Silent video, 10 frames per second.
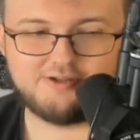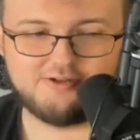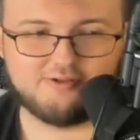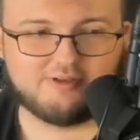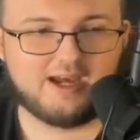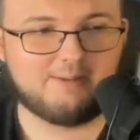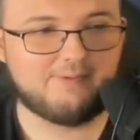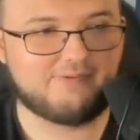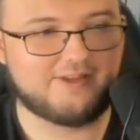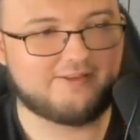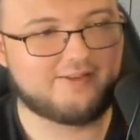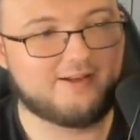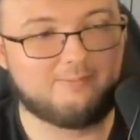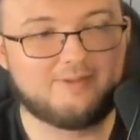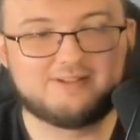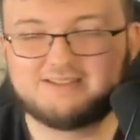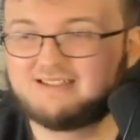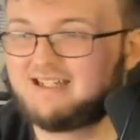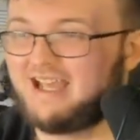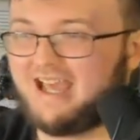Jr. type of system.
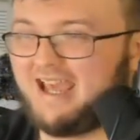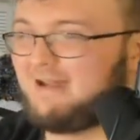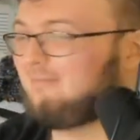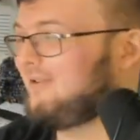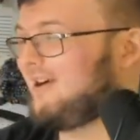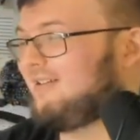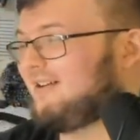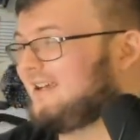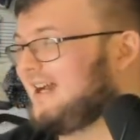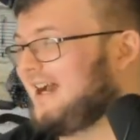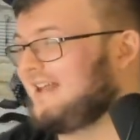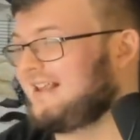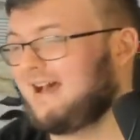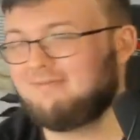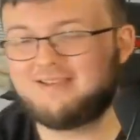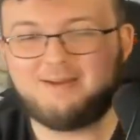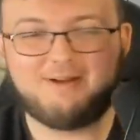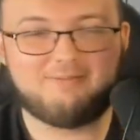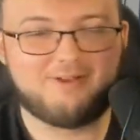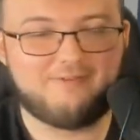And bro, guys, I'm, tell me
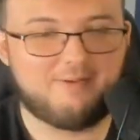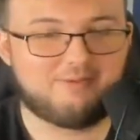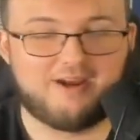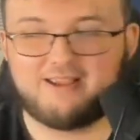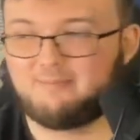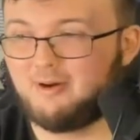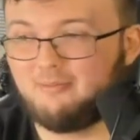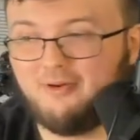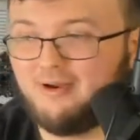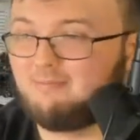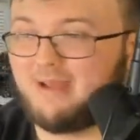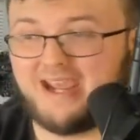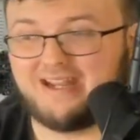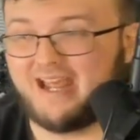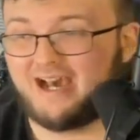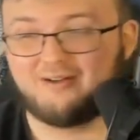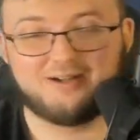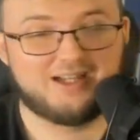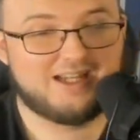down below if I'm crazy, but we're in May now.